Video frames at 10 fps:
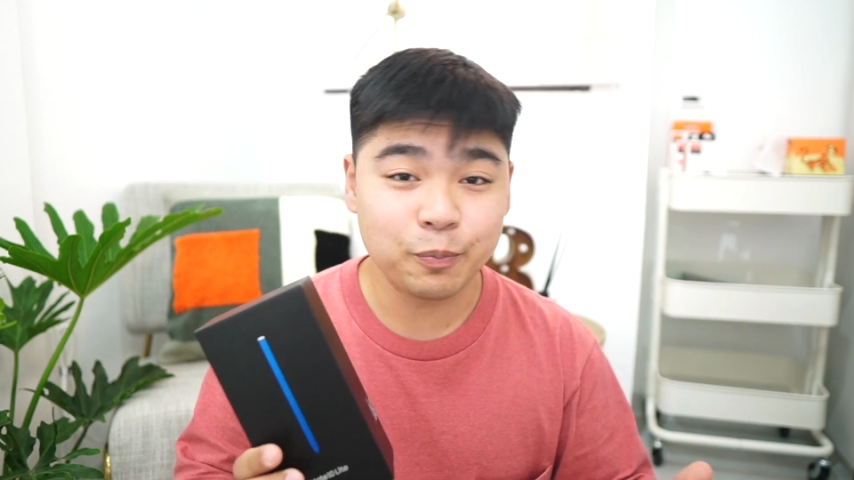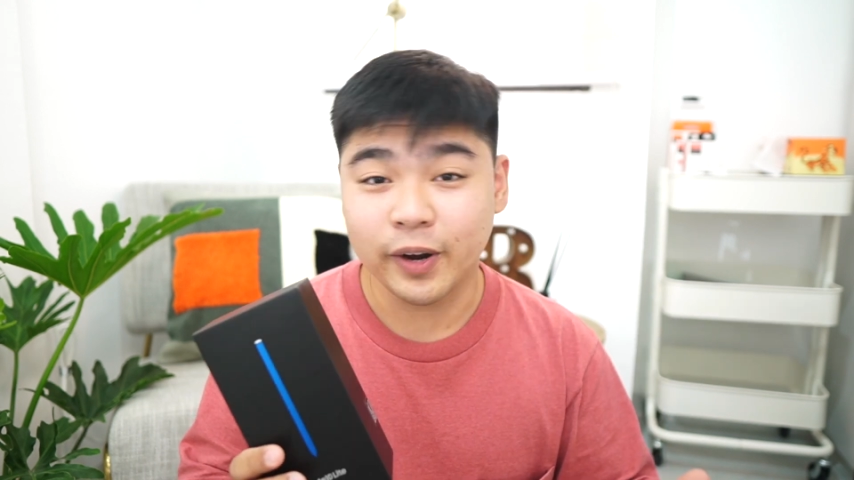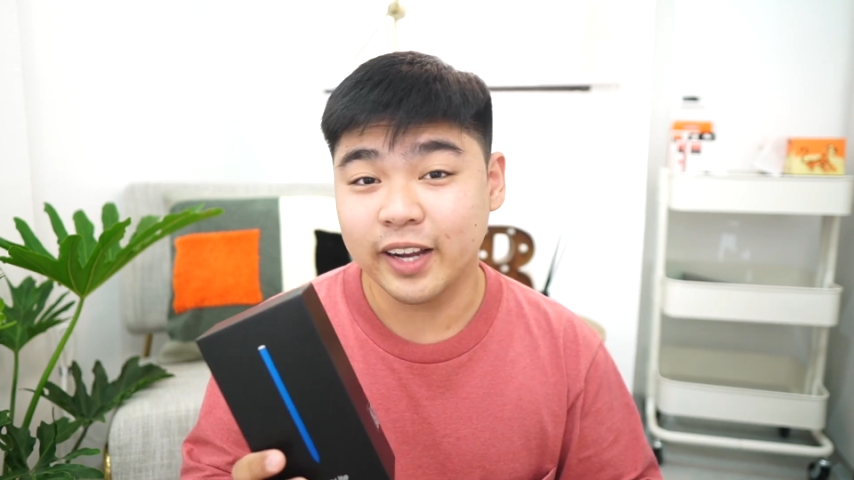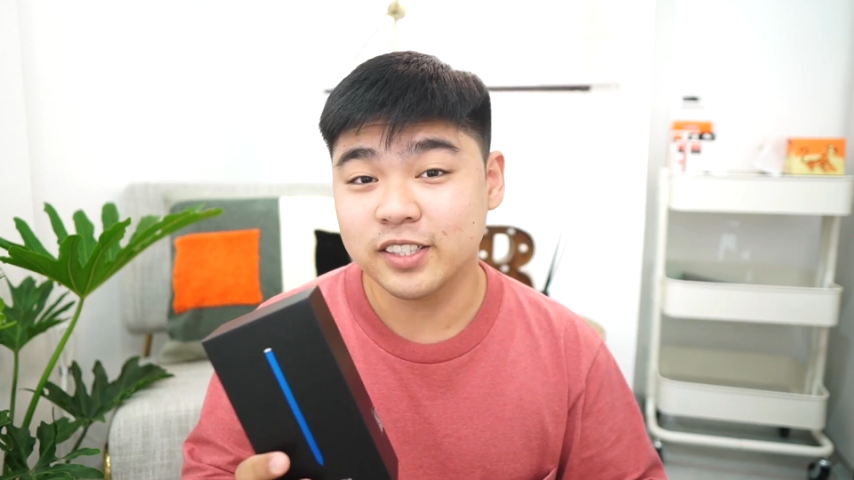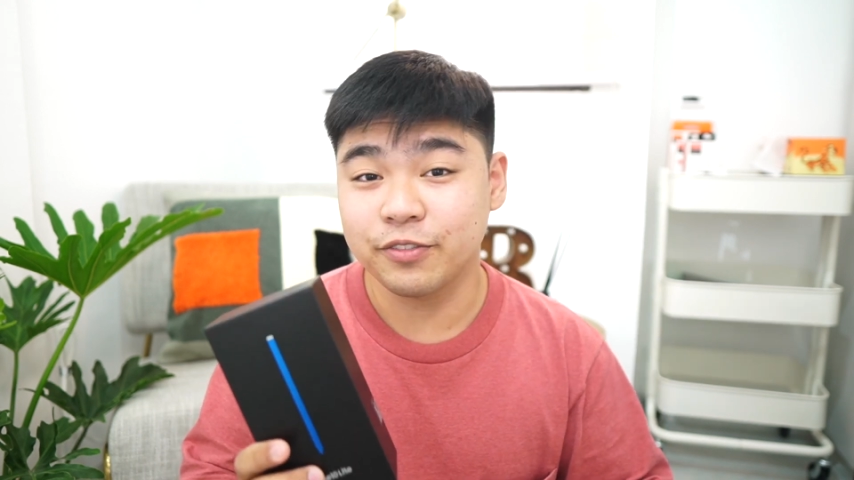
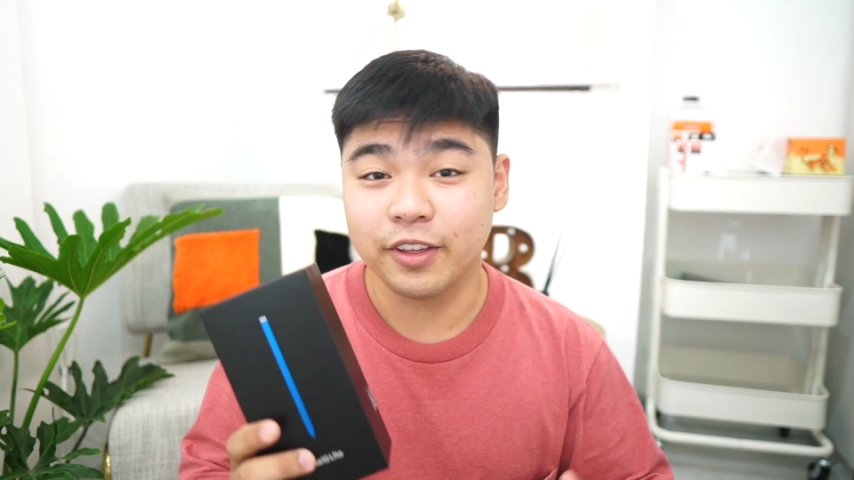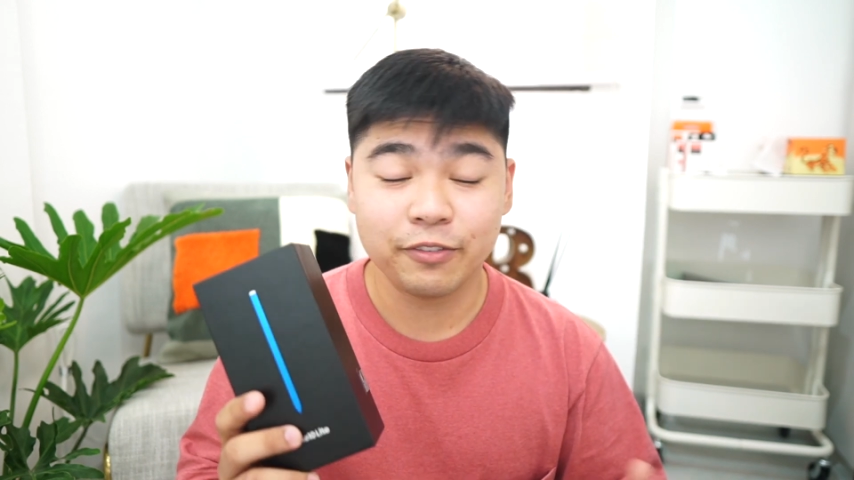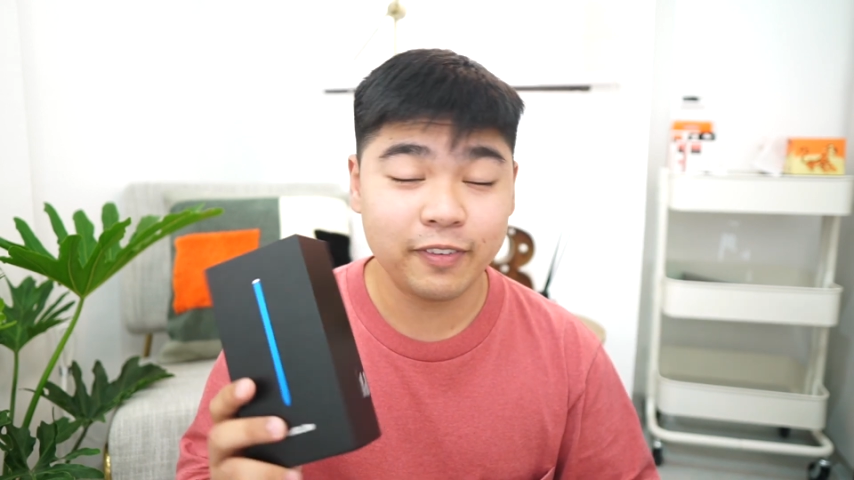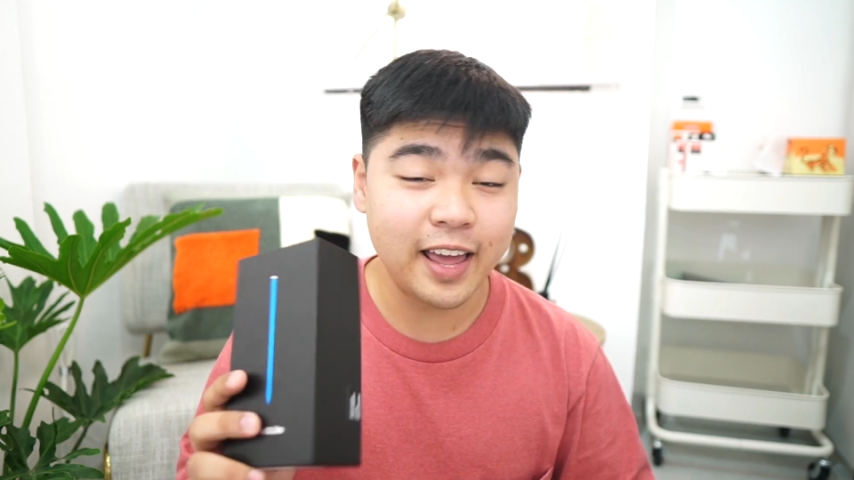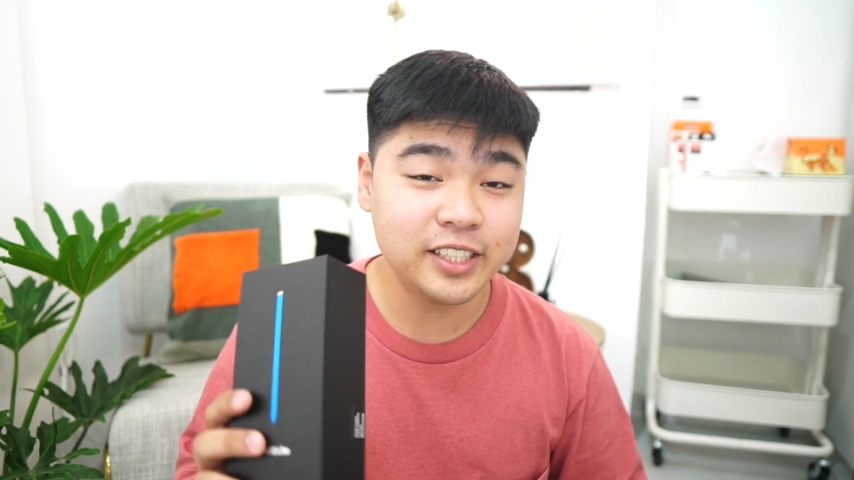price of their
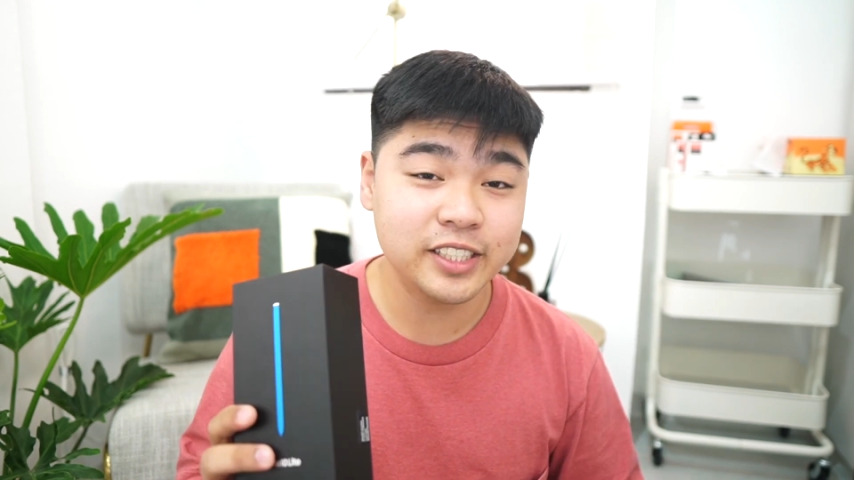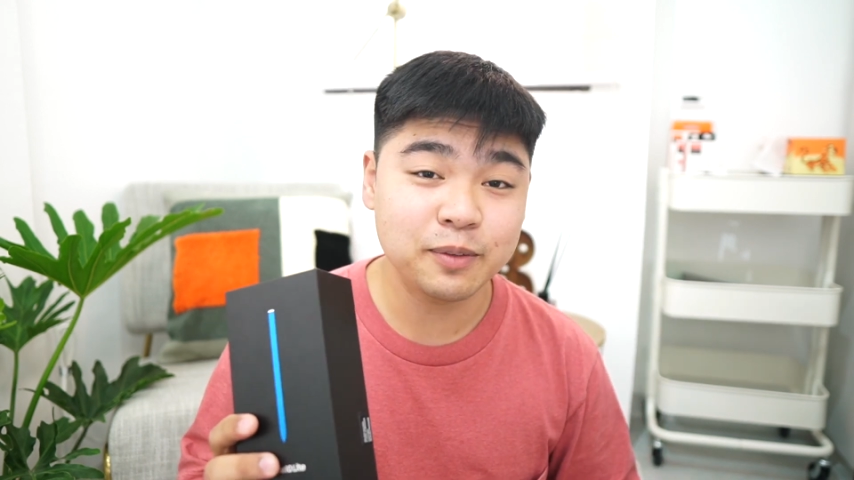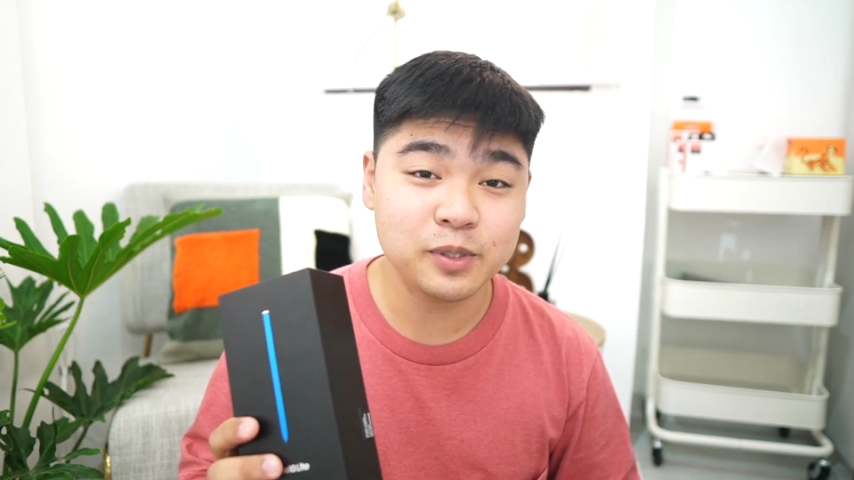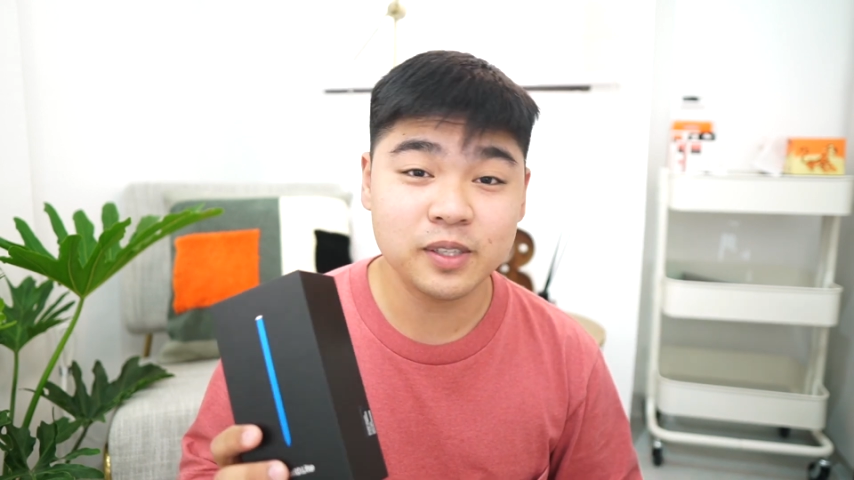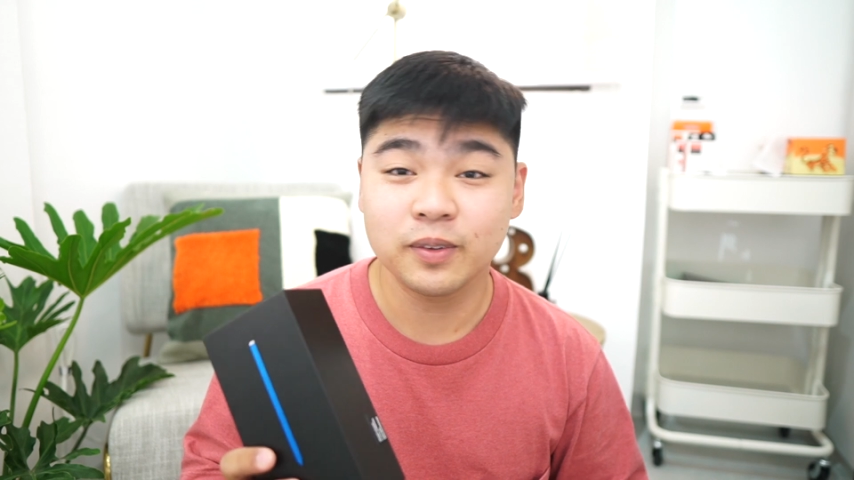
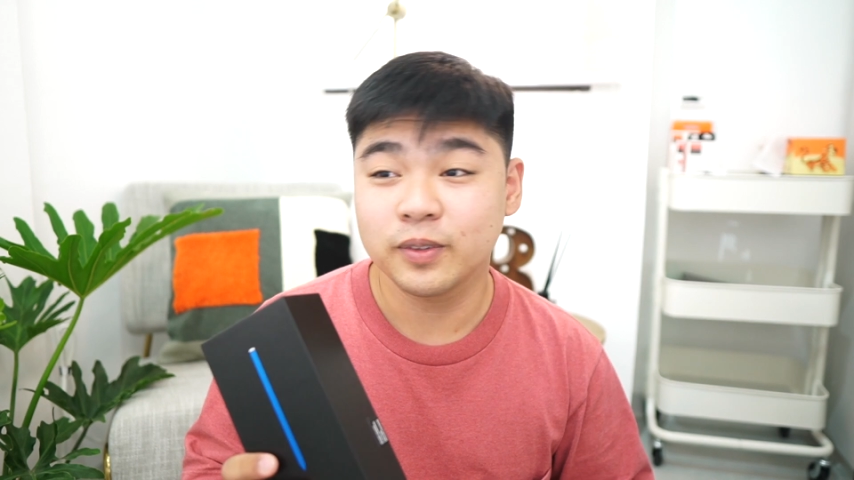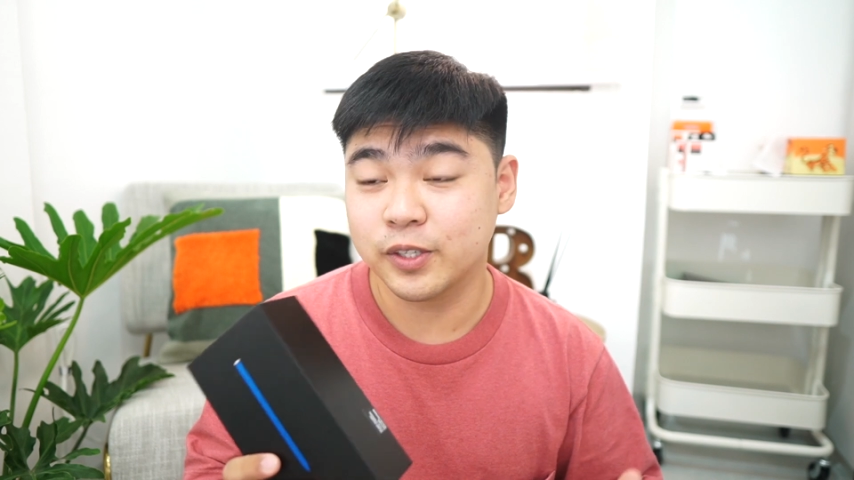flagships,